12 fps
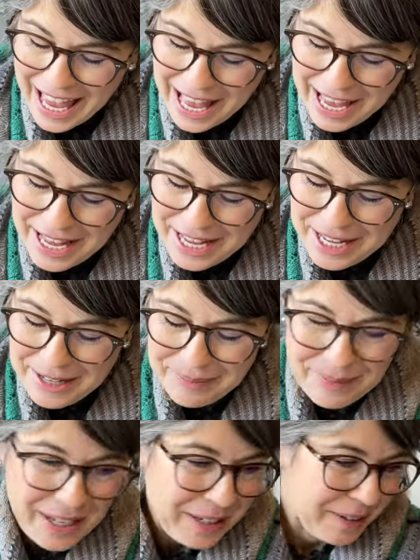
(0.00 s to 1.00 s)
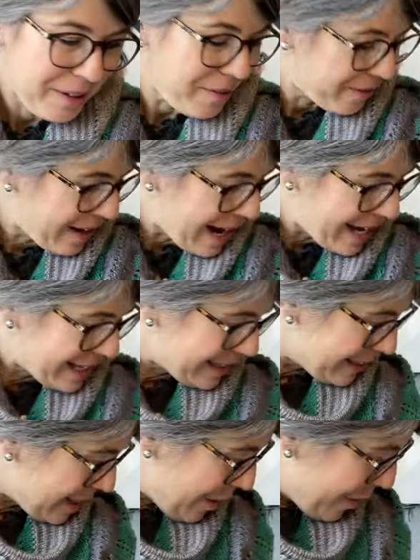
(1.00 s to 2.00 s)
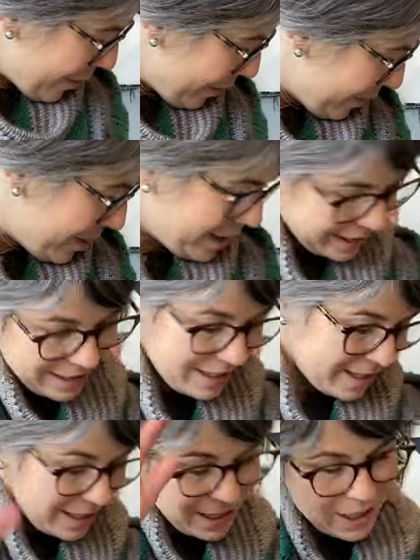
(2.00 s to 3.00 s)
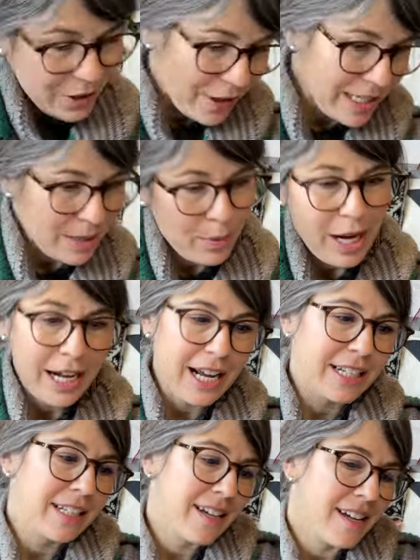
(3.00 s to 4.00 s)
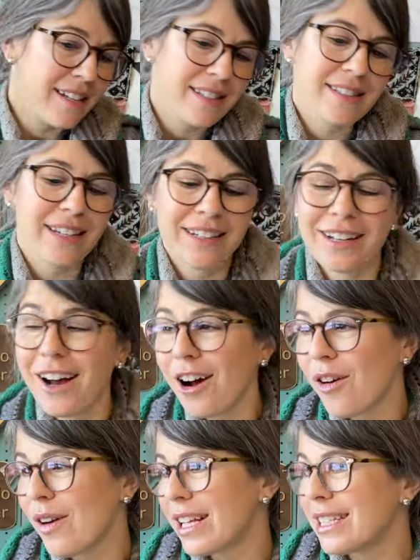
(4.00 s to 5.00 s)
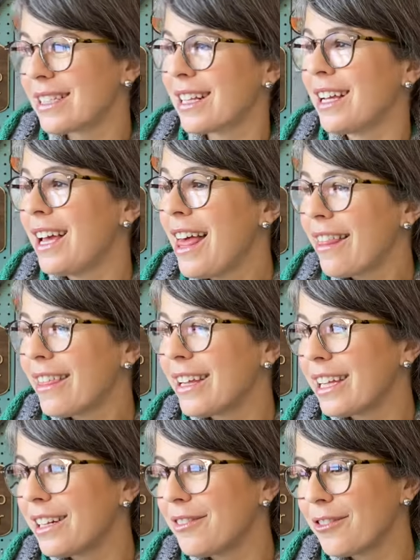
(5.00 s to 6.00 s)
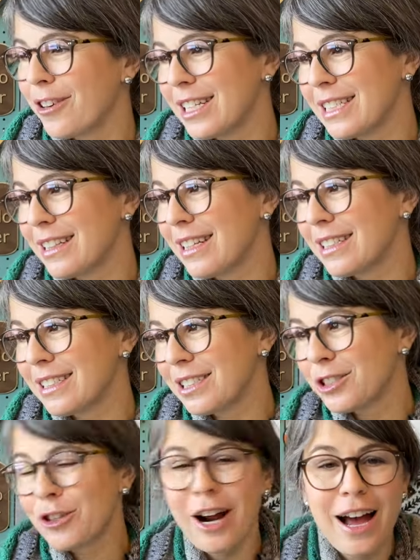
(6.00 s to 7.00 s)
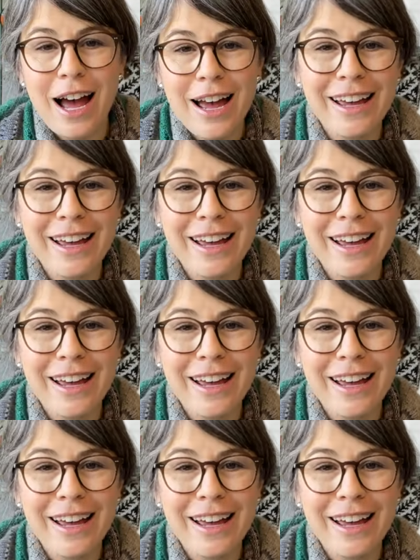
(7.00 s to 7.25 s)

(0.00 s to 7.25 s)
Um, all right, so crazy brain ideas and always thinking of crazy things to try.